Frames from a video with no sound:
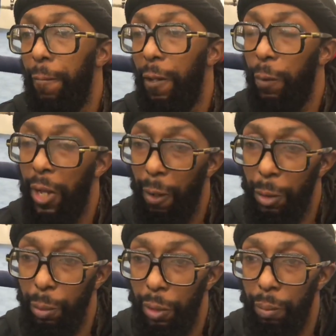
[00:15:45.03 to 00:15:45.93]
what helps
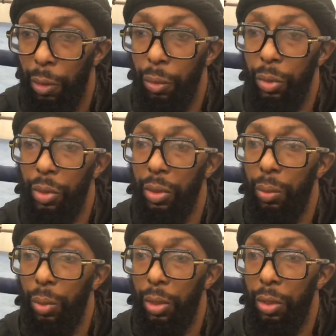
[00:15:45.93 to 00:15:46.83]
me the most
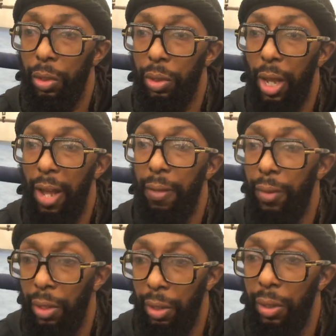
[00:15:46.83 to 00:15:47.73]
was
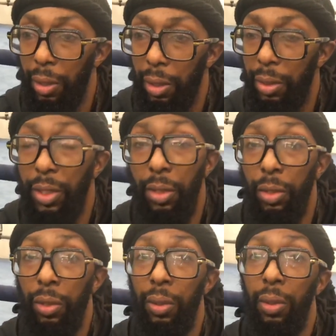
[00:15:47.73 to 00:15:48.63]
having a
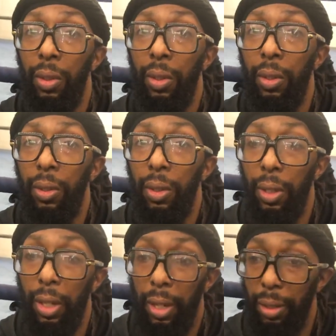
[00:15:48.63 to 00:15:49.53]
teacher,
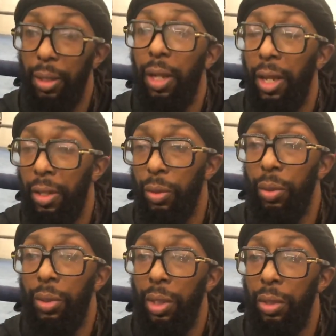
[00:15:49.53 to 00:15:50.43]
a hands-on
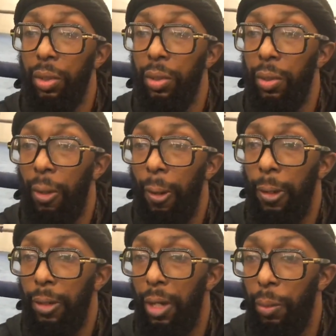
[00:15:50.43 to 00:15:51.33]
teacher
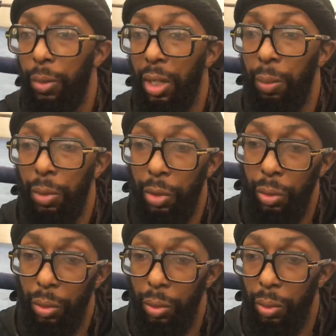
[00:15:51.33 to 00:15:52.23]
that was able
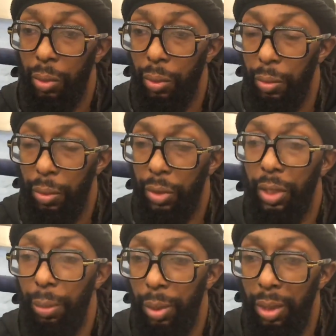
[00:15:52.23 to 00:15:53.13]
to
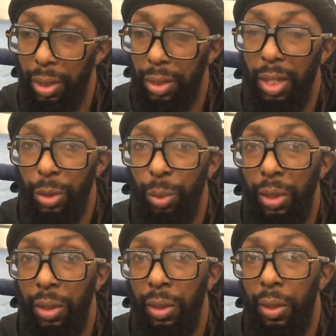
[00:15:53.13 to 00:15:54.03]
see me, assess
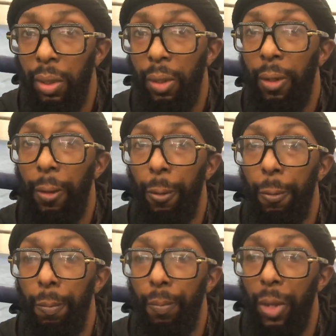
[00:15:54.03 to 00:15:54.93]
me,
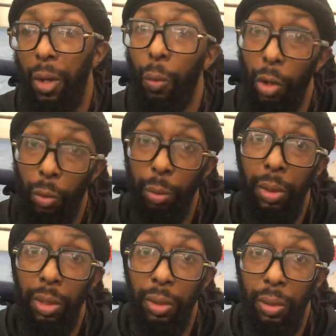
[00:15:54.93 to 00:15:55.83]
and work with
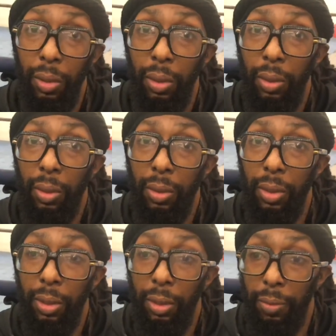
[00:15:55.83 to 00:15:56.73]
me
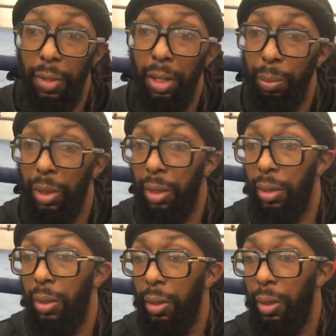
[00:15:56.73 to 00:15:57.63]
to develop me
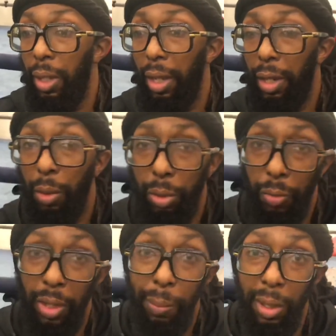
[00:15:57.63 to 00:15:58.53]
and
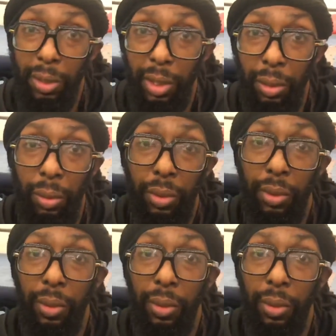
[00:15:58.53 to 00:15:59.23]
cultivate my skills.